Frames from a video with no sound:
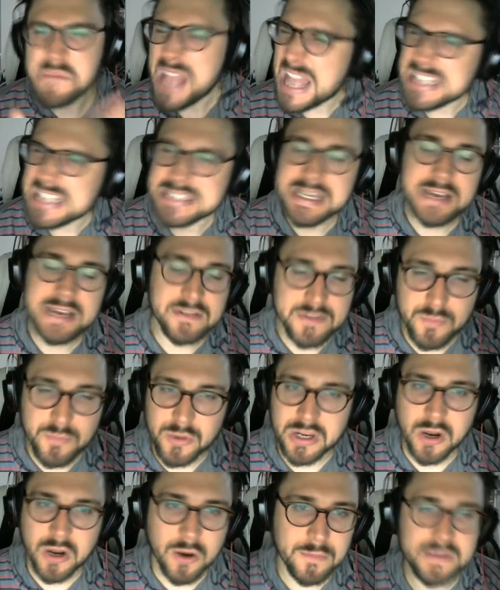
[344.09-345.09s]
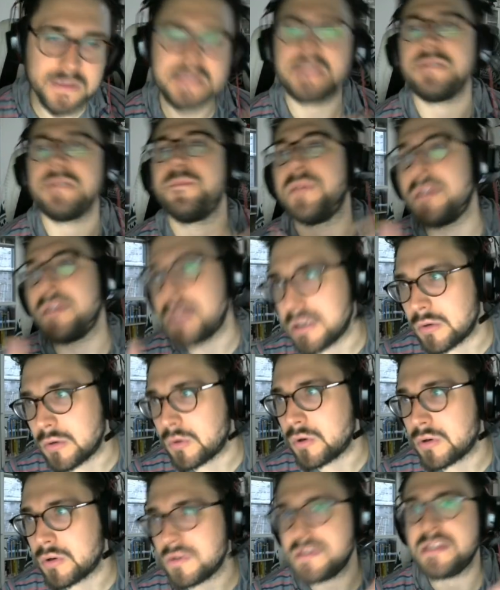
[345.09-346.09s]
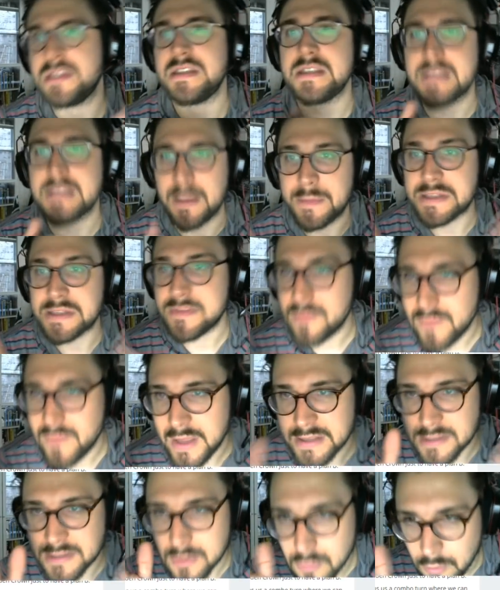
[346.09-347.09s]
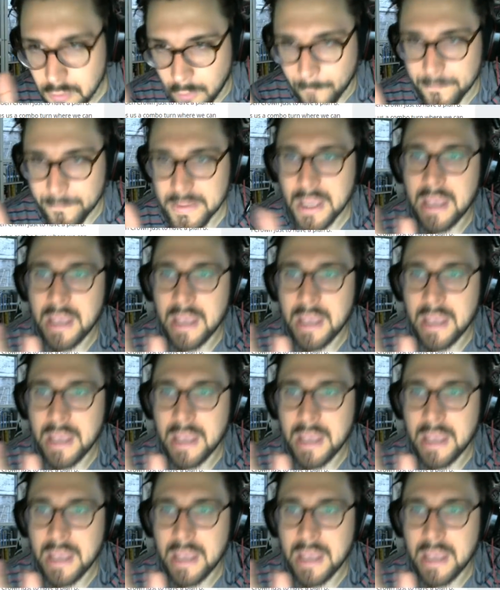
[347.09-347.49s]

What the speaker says: That sounds pretty harmless. It's a building orders. It's a summons for events. Cool.